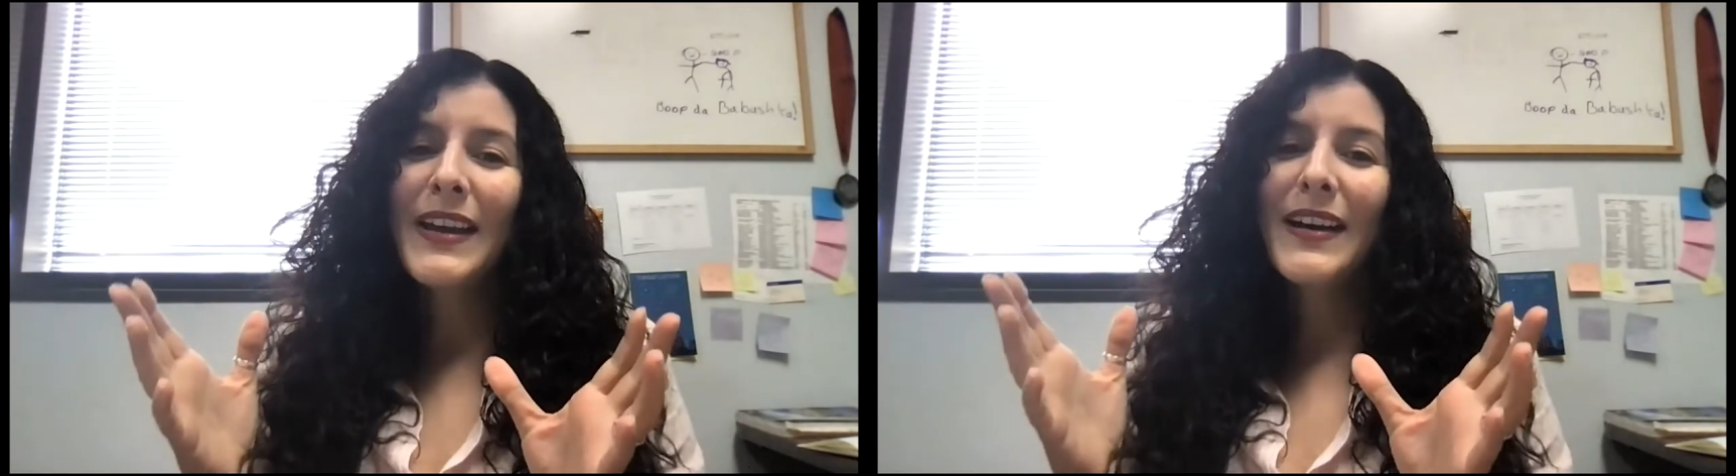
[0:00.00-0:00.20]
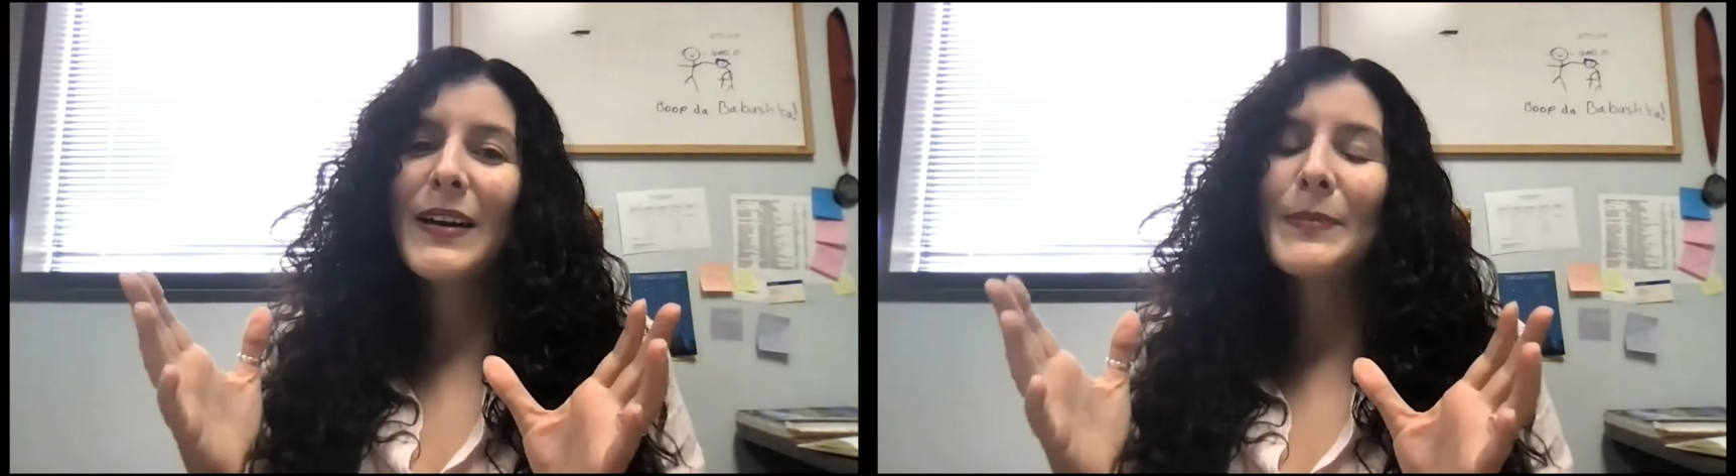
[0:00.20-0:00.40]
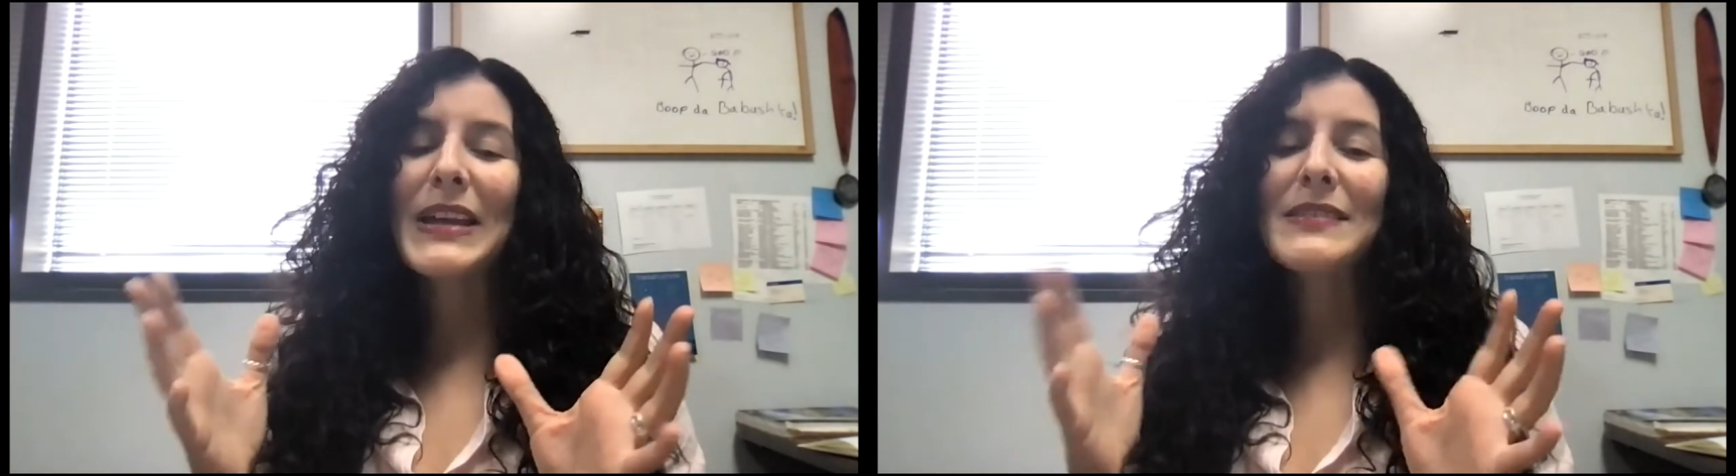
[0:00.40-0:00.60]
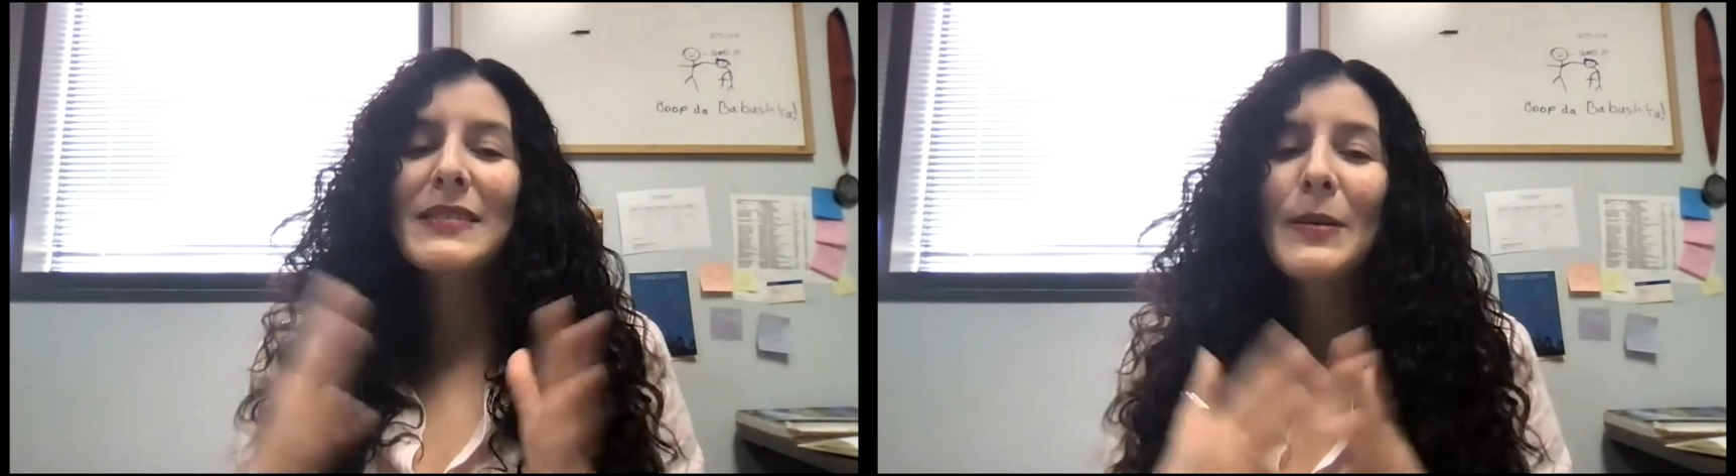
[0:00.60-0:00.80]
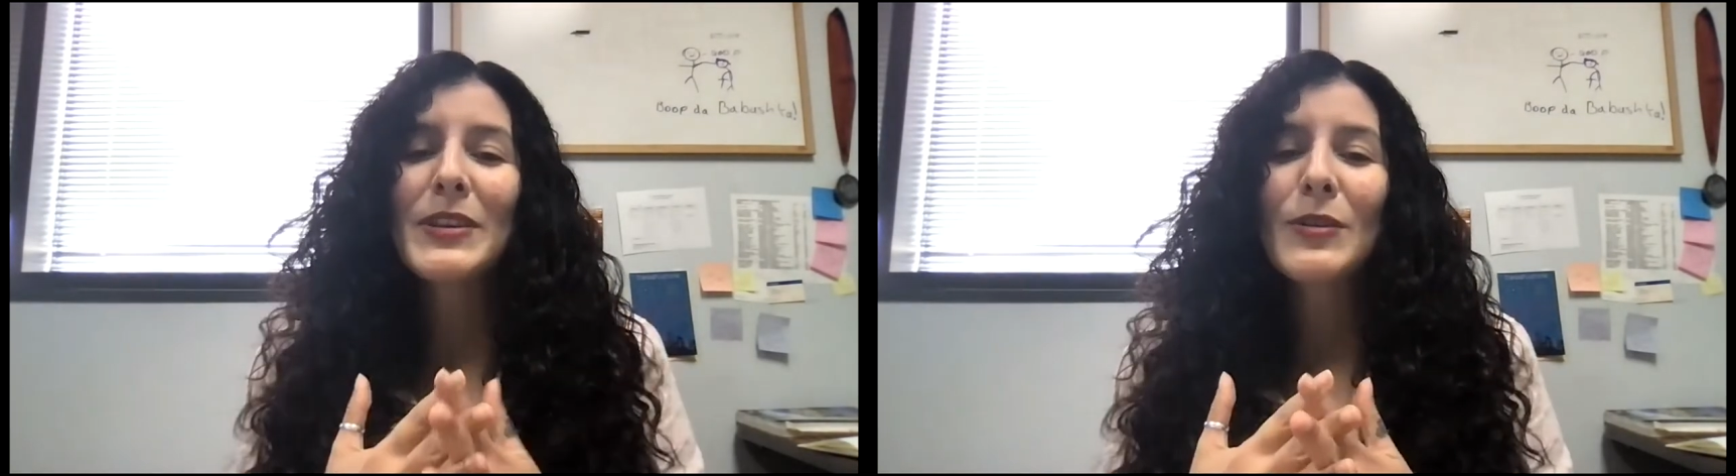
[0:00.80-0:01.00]
And
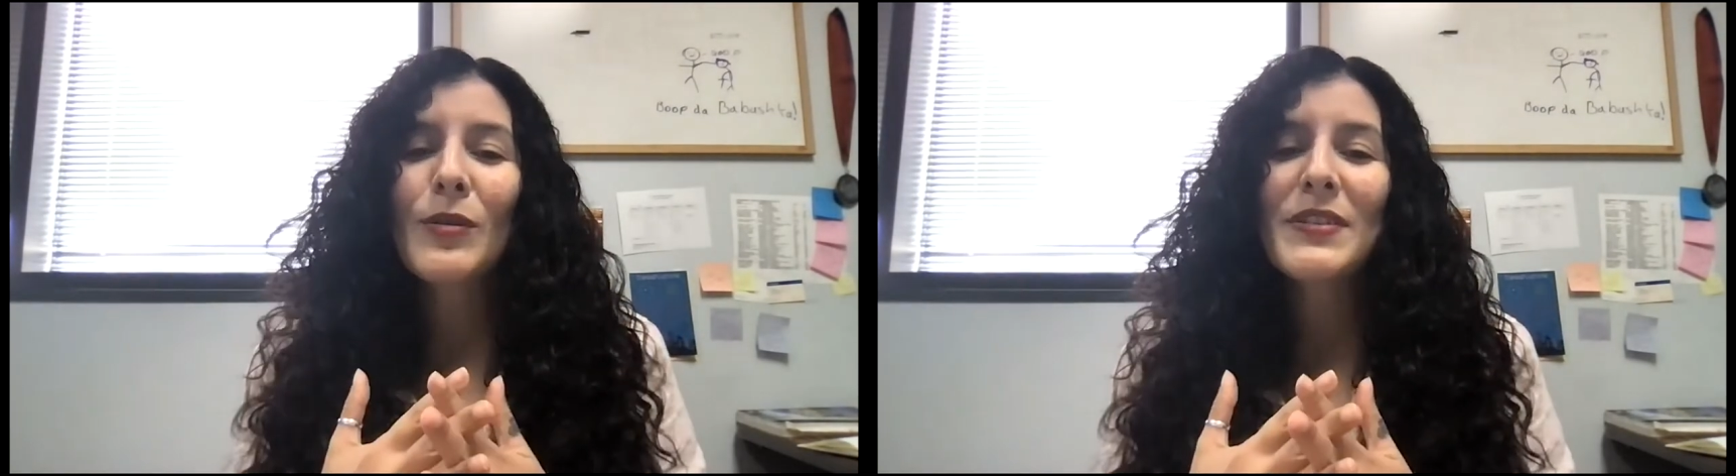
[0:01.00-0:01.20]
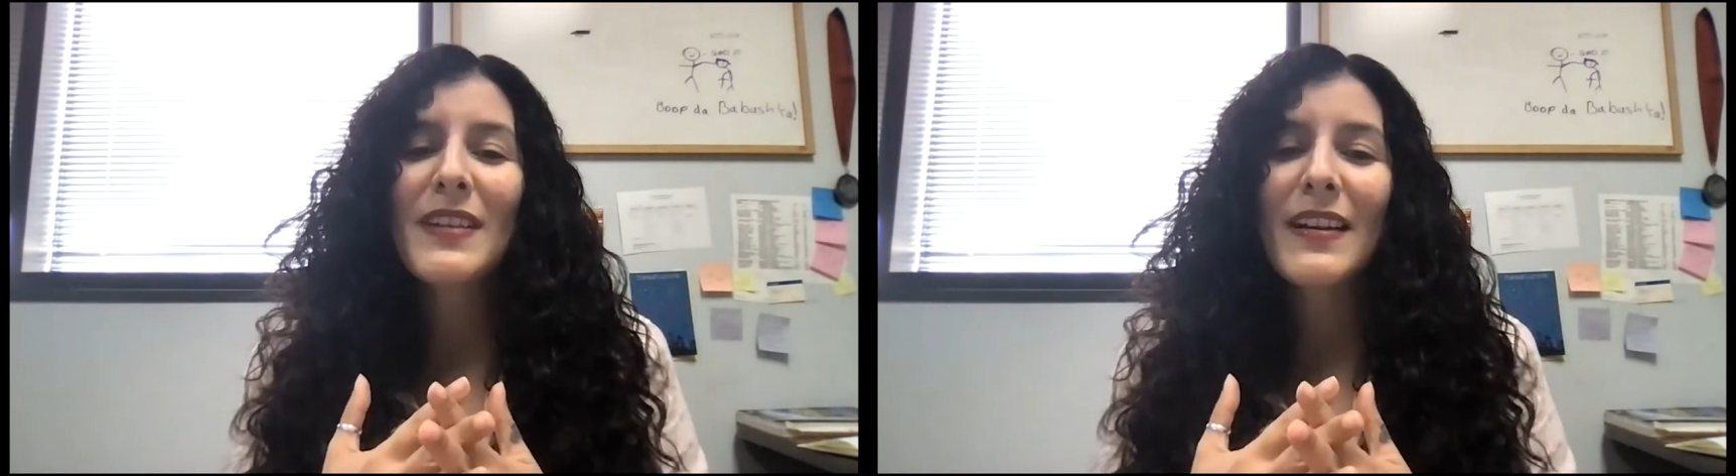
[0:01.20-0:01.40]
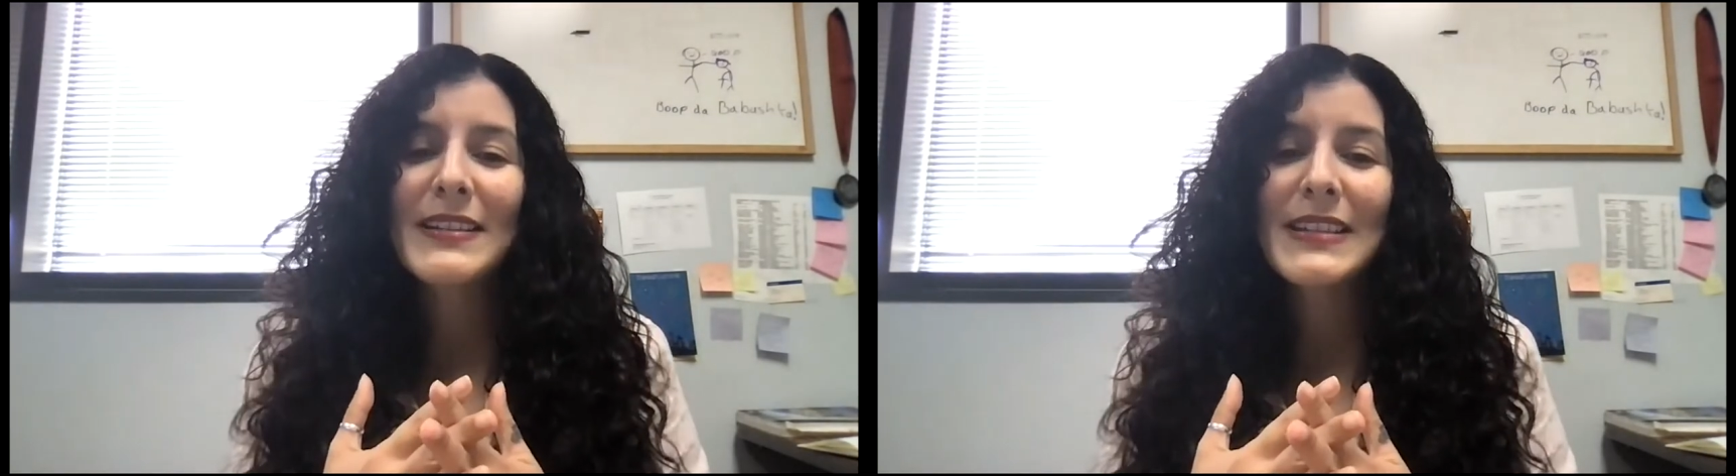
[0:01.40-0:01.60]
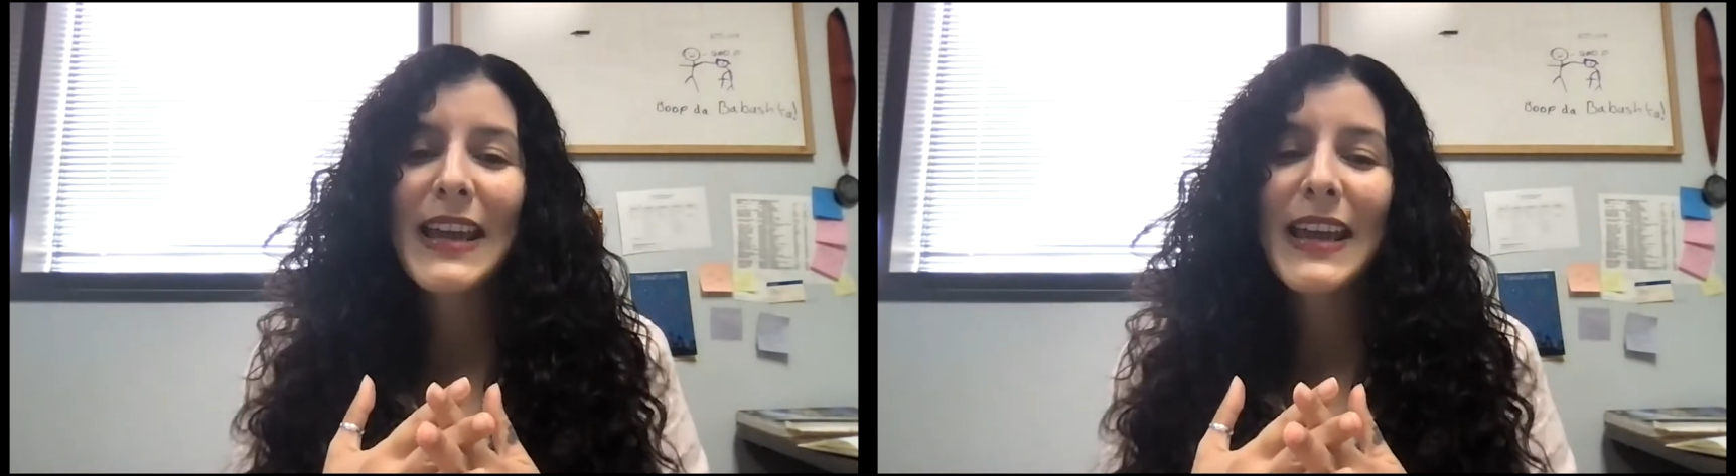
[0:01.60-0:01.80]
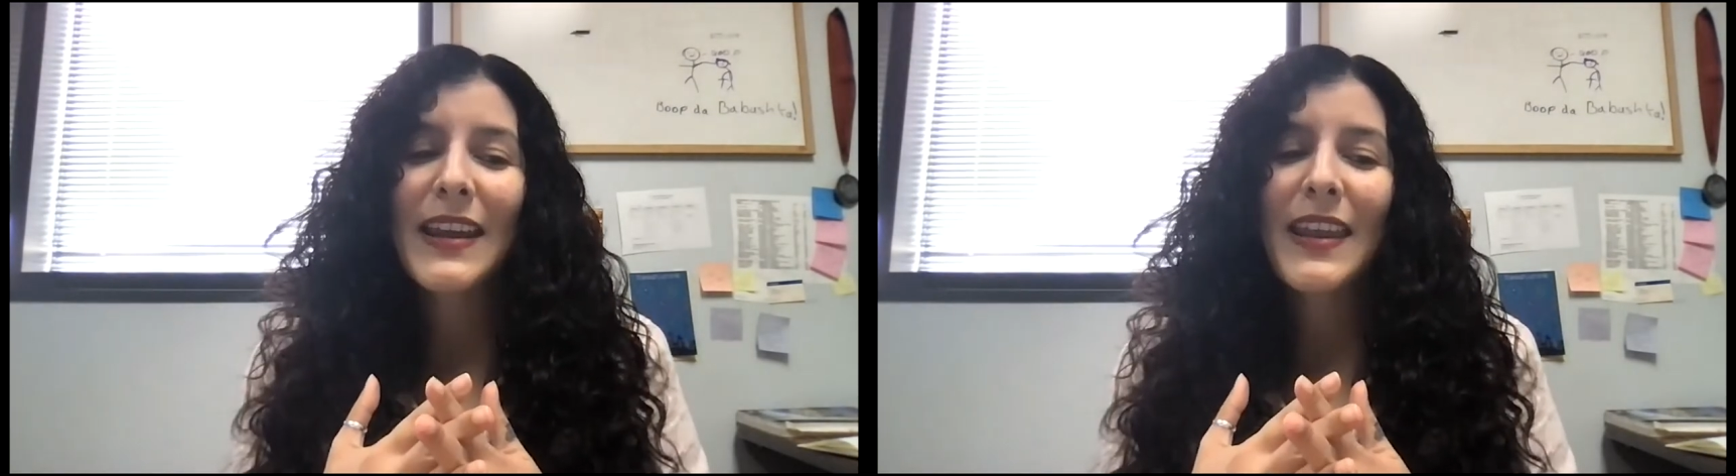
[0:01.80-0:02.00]
some of the course
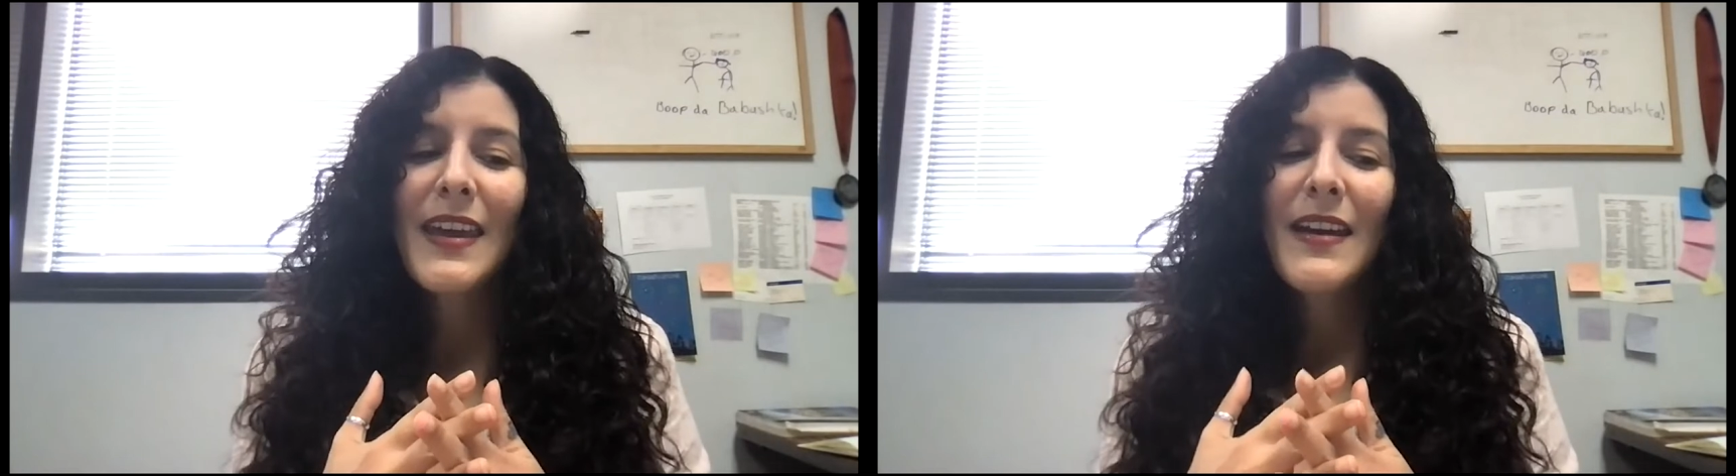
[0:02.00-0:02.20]
content